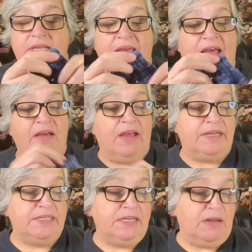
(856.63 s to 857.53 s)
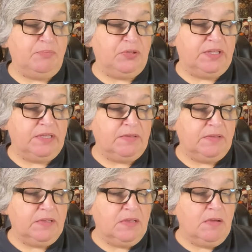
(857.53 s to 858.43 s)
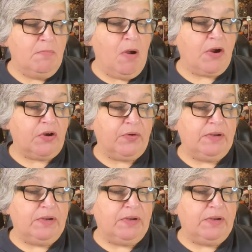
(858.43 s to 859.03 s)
I did not put the marker